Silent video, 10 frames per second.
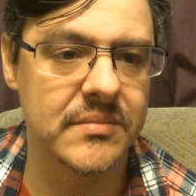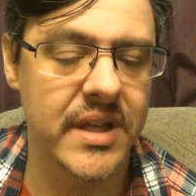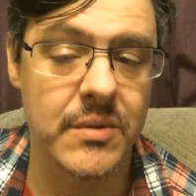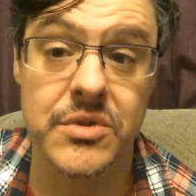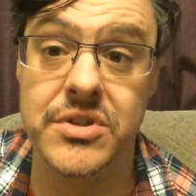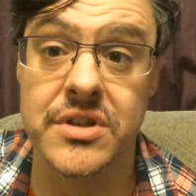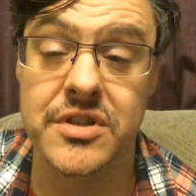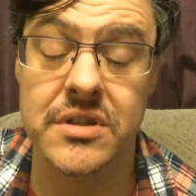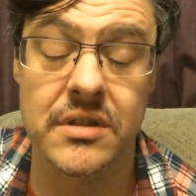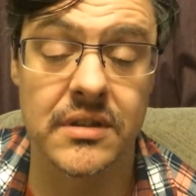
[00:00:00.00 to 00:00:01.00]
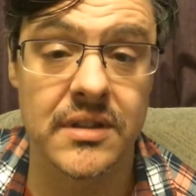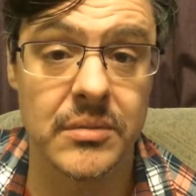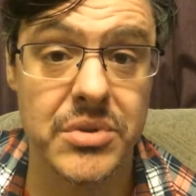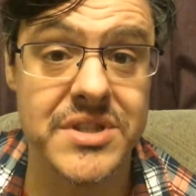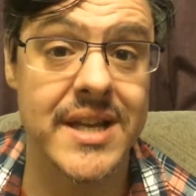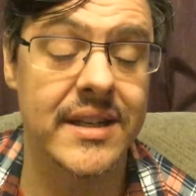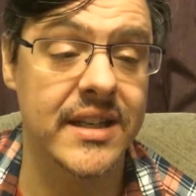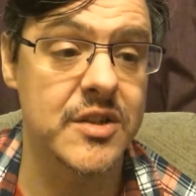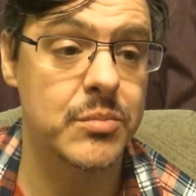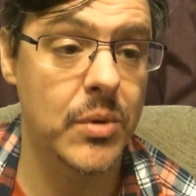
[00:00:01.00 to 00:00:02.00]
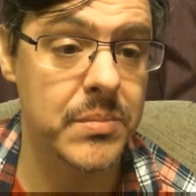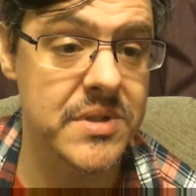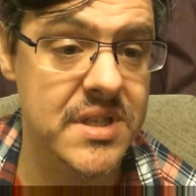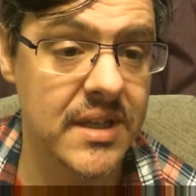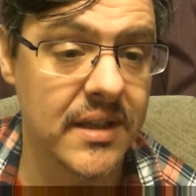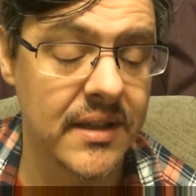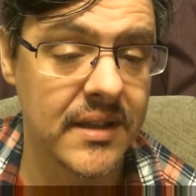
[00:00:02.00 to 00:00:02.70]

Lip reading: He was just protecting his property.